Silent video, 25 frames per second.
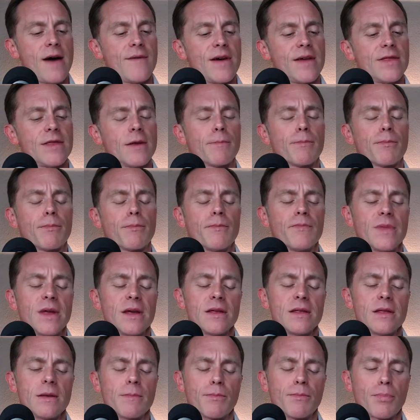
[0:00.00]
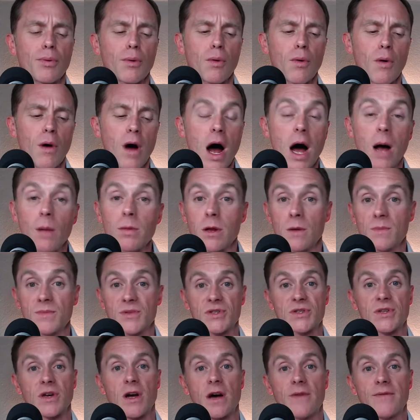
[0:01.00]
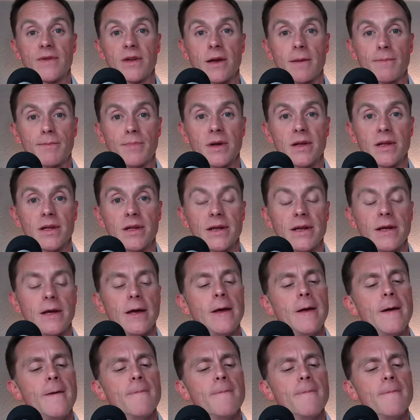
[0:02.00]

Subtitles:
and the problem solving ability